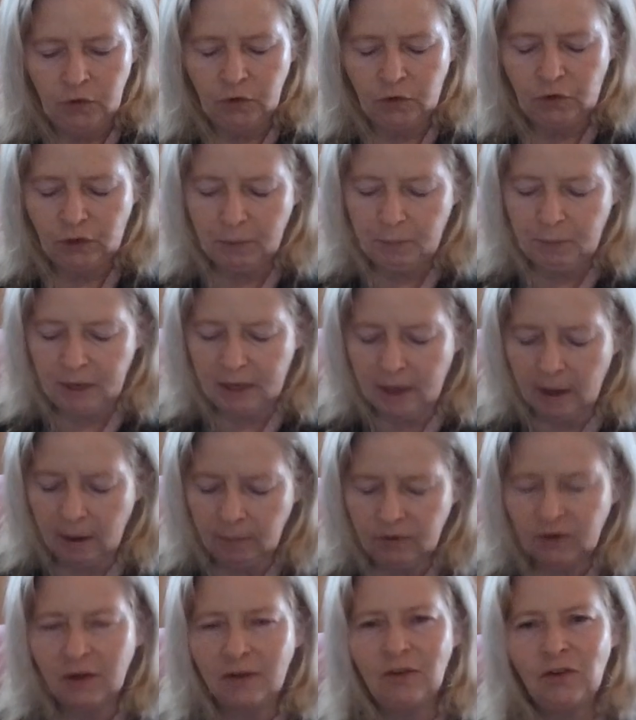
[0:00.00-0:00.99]
So she
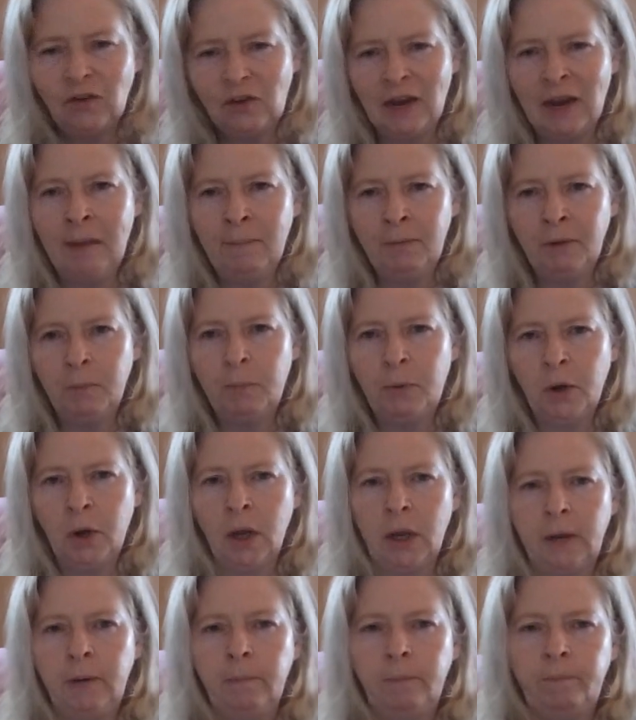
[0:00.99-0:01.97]
becomes stamped
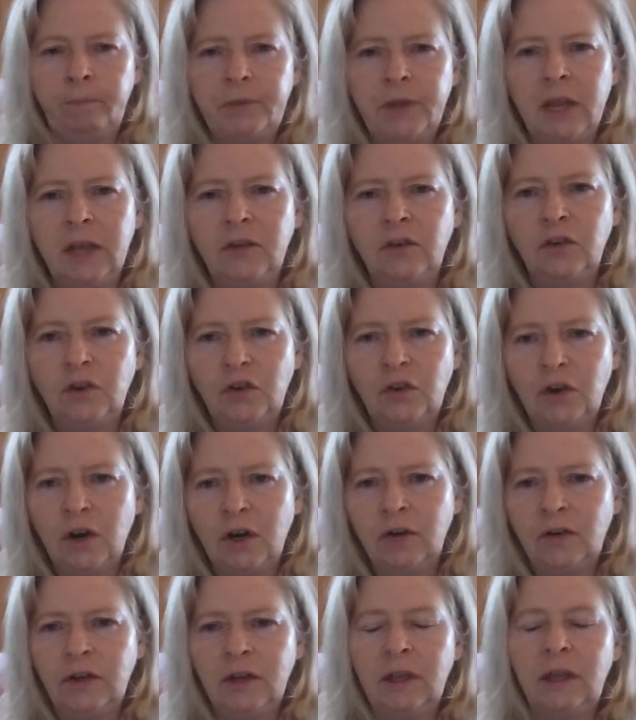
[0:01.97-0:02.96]
upon as the
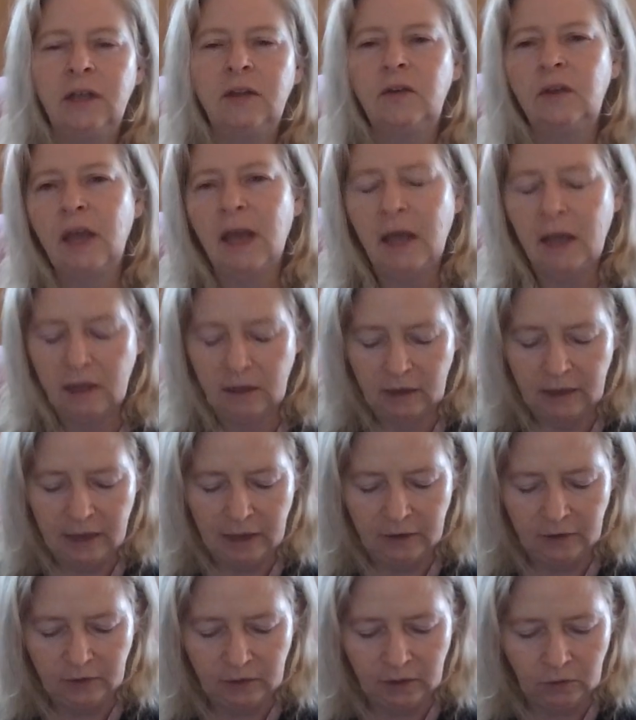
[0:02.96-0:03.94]
stars that gets ca
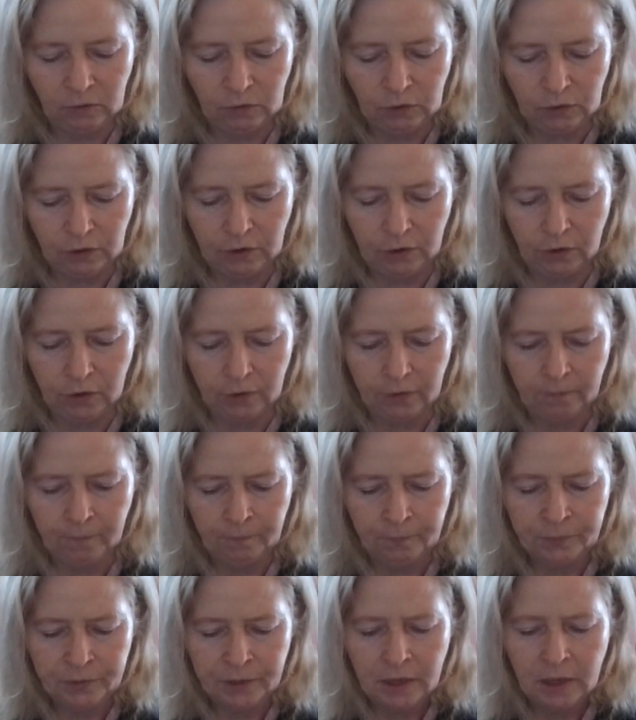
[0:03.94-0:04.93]
cast down to the earth.
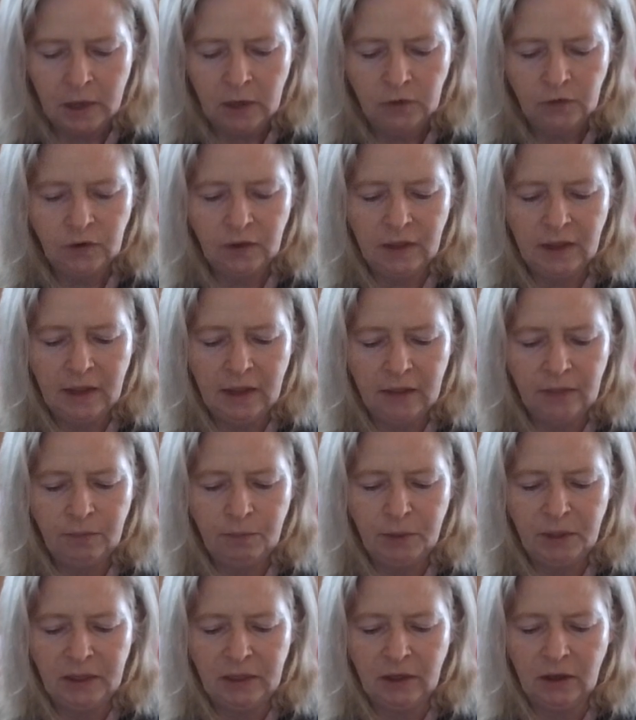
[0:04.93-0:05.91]
So
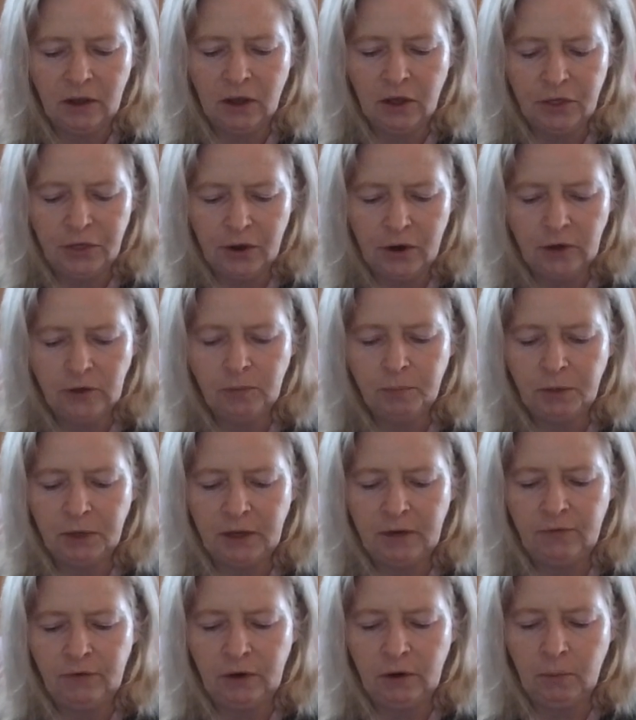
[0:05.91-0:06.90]
they, but the Cathars
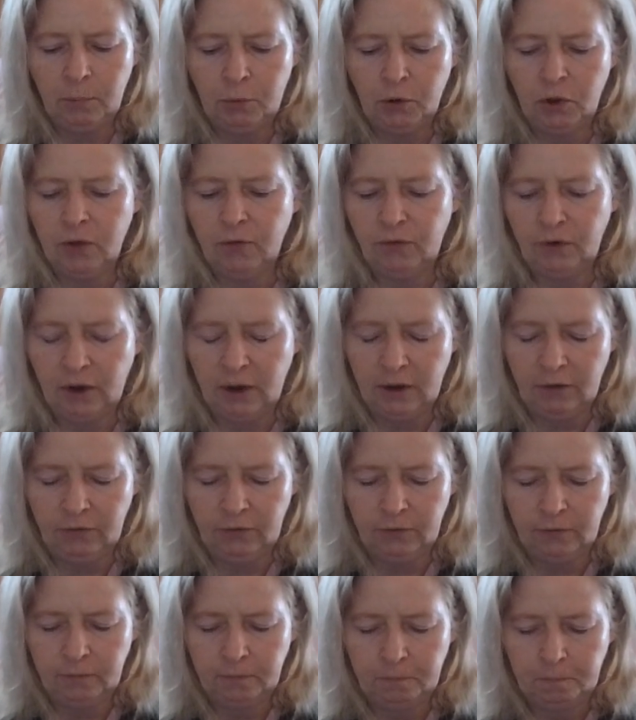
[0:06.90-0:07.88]
believed in a book of
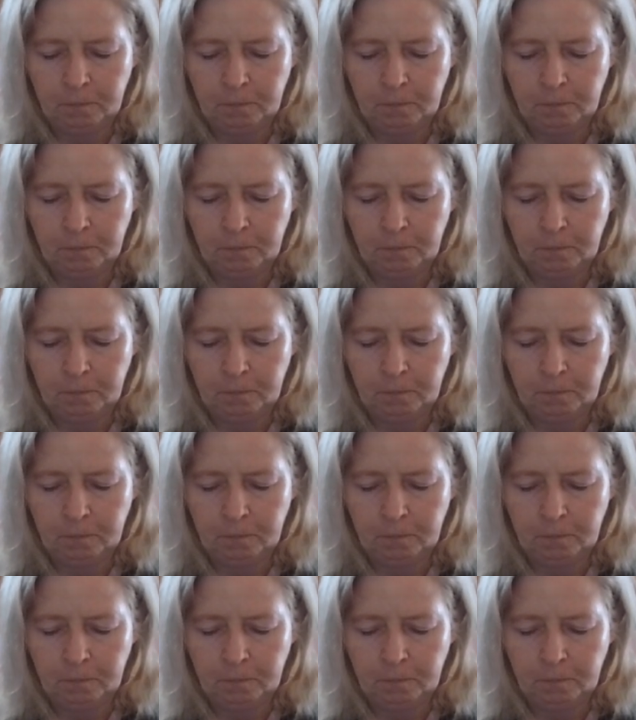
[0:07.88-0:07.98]
love,